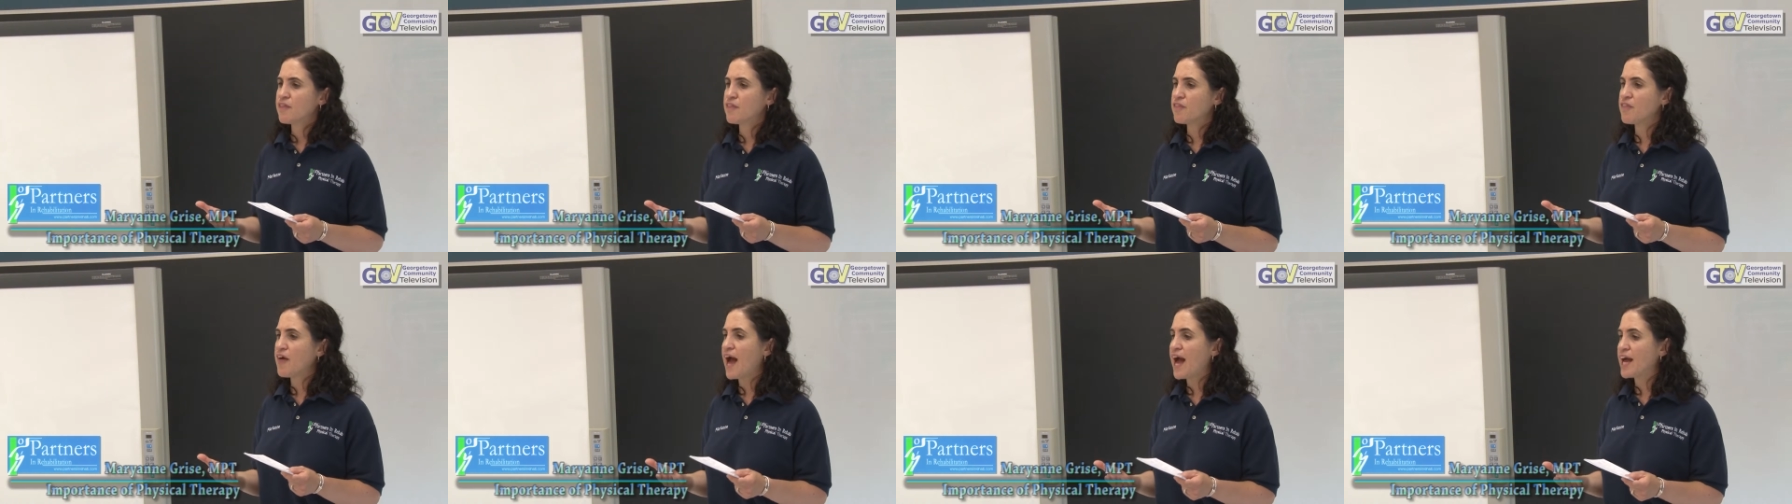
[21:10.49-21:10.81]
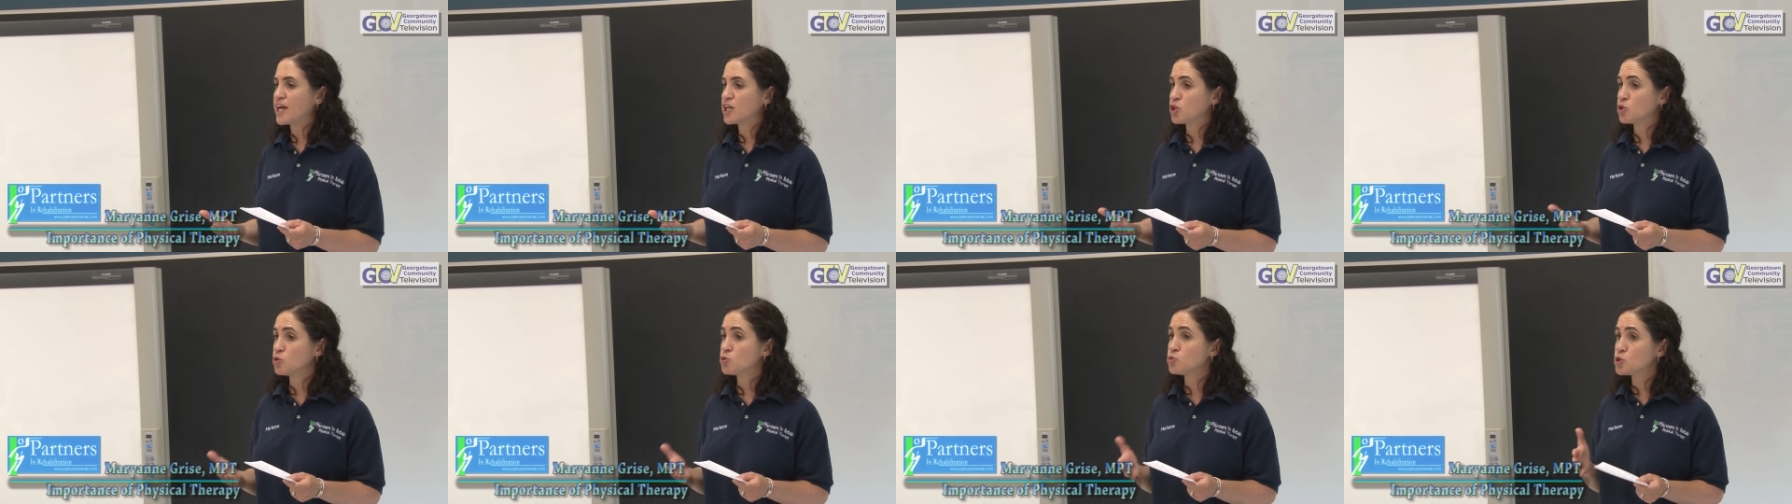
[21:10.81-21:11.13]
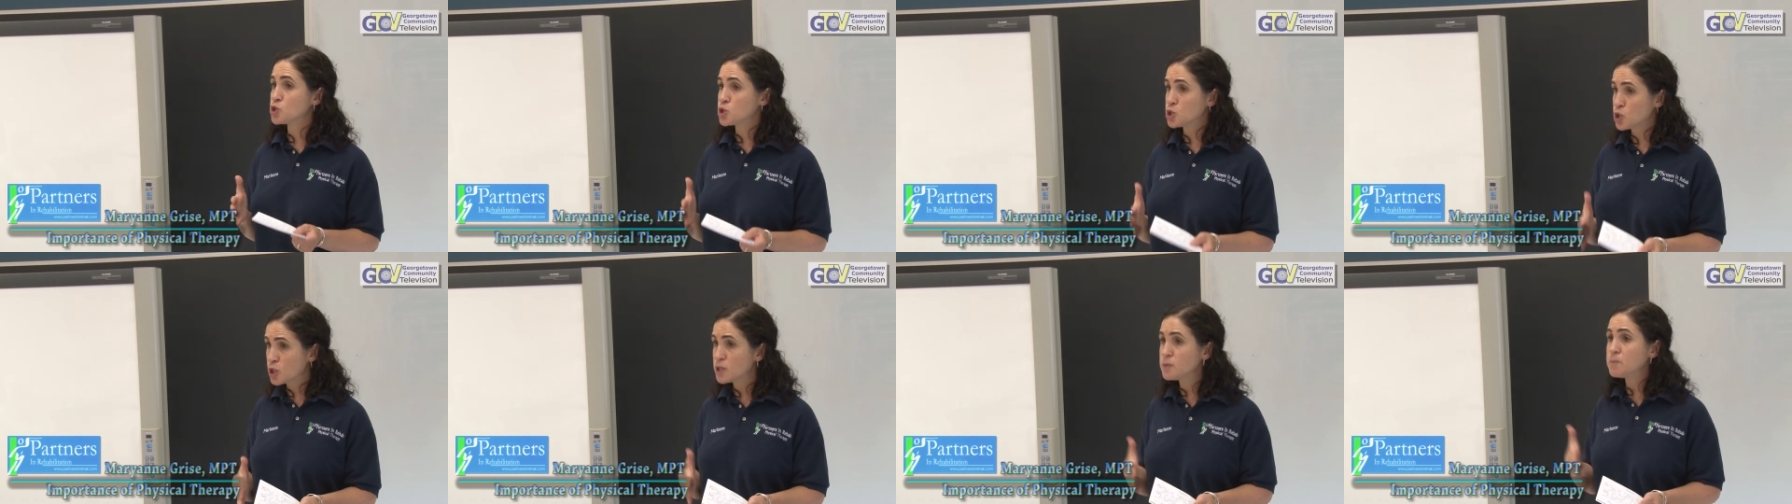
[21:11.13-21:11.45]
that you
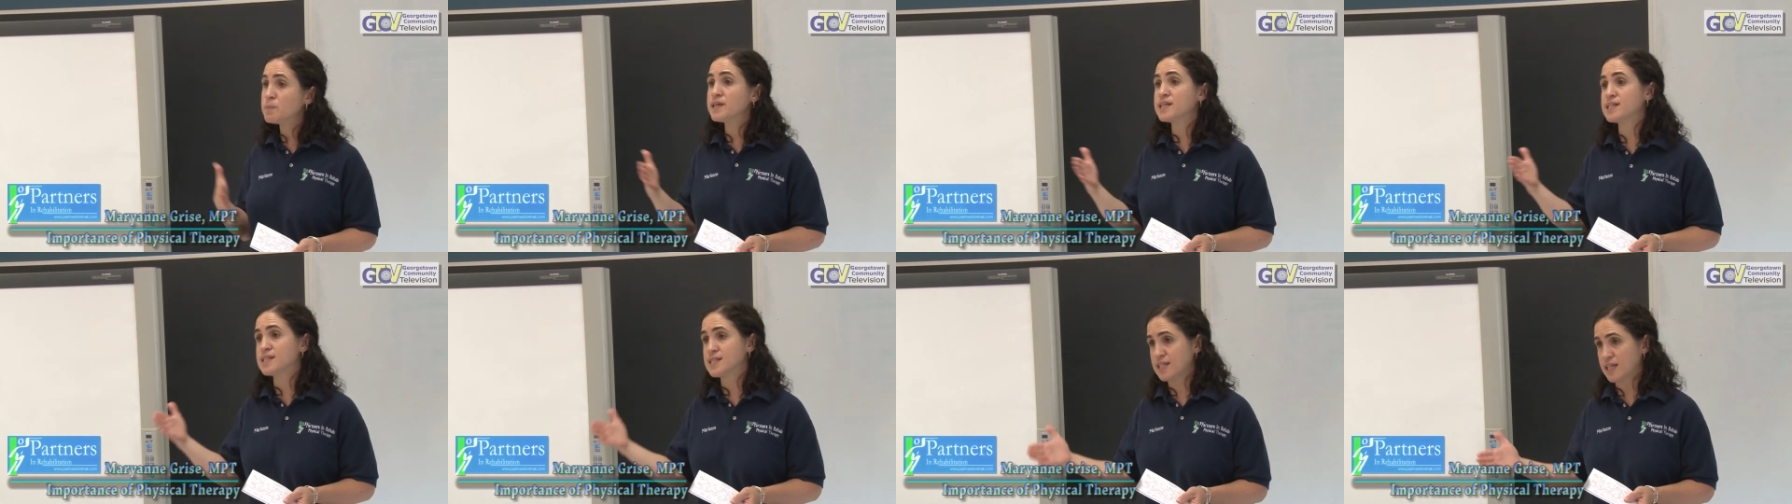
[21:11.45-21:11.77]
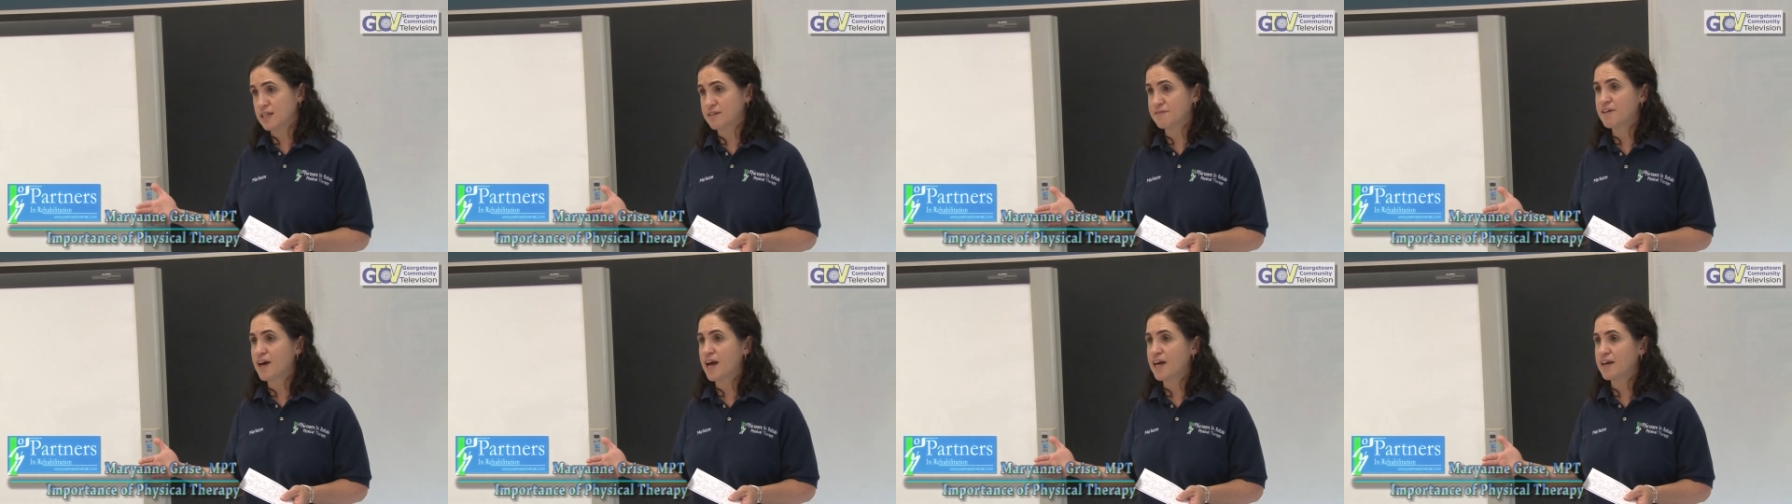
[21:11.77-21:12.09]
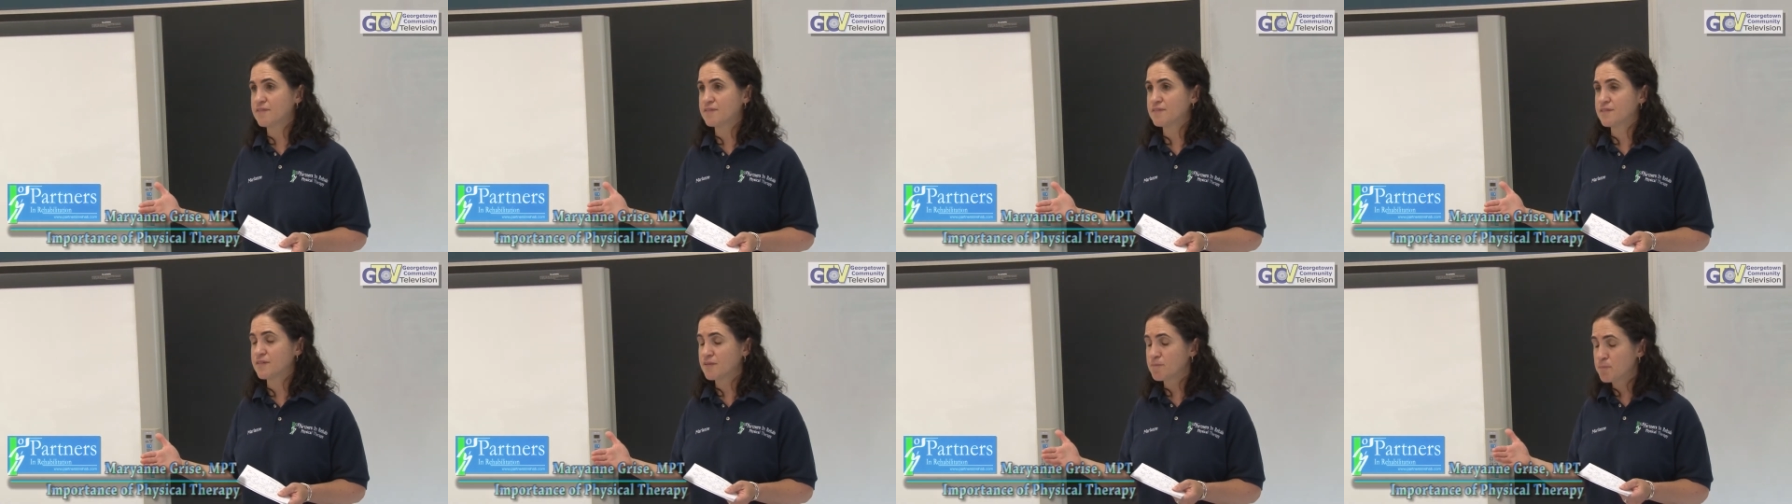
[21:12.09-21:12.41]
should be seen
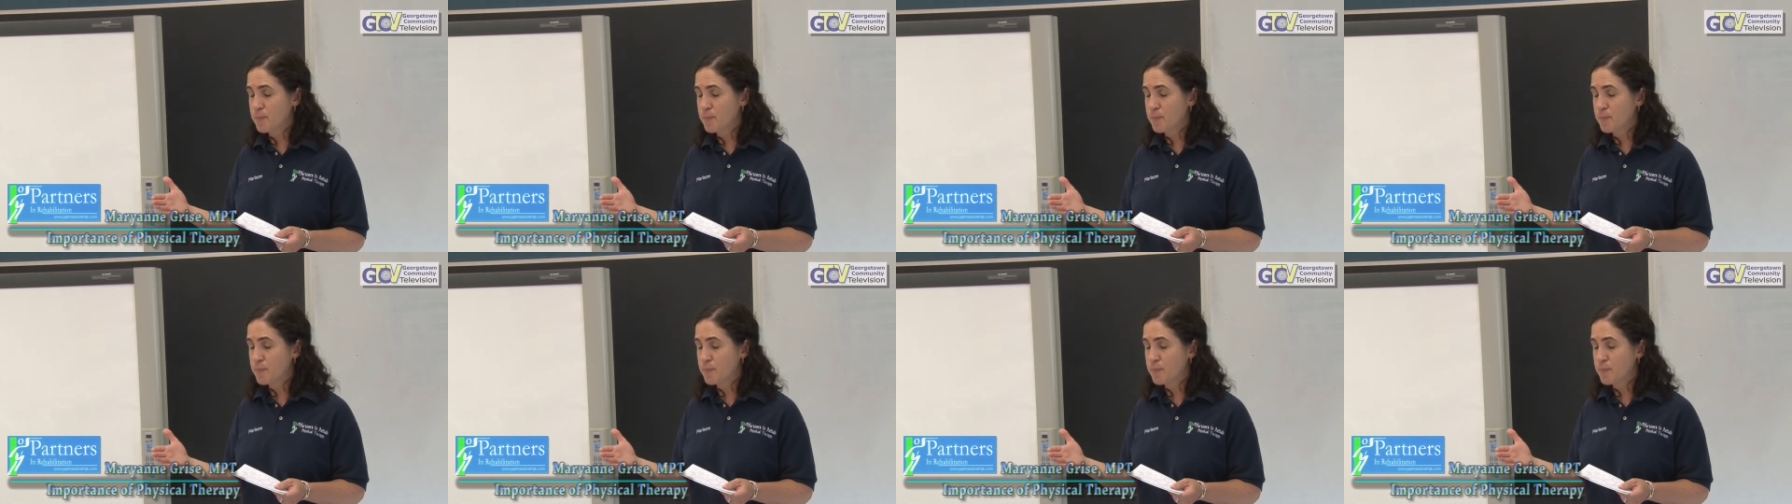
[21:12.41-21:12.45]
by,